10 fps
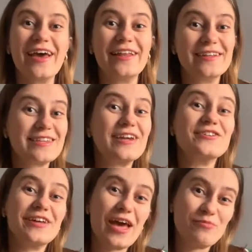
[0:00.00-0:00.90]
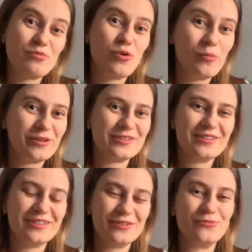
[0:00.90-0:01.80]
And it's actually a happy moment
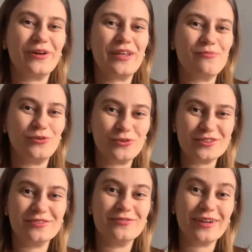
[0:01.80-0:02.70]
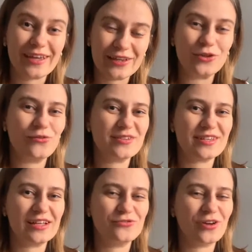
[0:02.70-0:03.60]
when I'm not in Novi
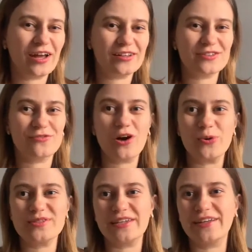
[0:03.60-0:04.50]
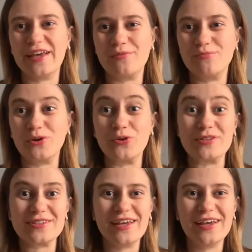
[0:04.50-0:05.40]
Sad, regardless of how sad I am,
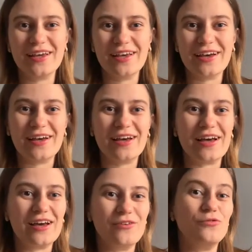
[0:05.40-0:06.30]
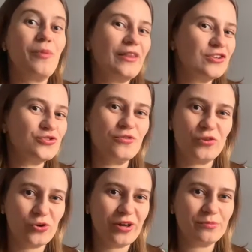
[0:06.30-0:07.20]
because we managed to
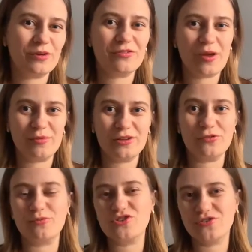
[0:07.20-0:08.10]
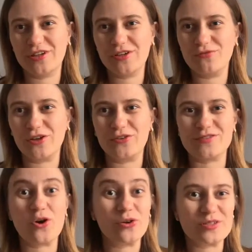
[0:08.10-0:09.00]
evacuate my family from Chernihiv, one of
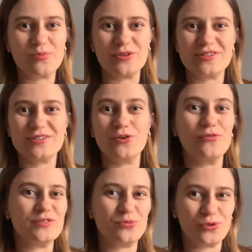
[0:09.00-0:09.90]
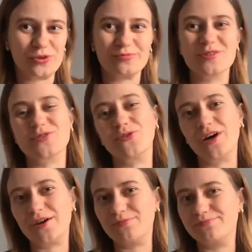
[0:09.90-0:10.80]
the hotspots of the war, so
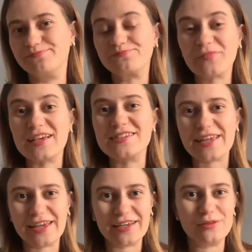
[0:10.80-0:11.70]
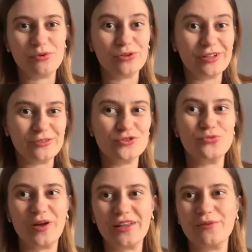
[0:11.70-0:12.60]
I'm staying in Berlin to
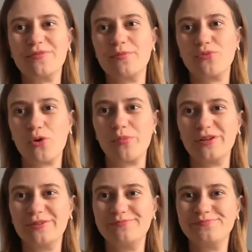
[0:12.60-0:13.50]
welcome them properly.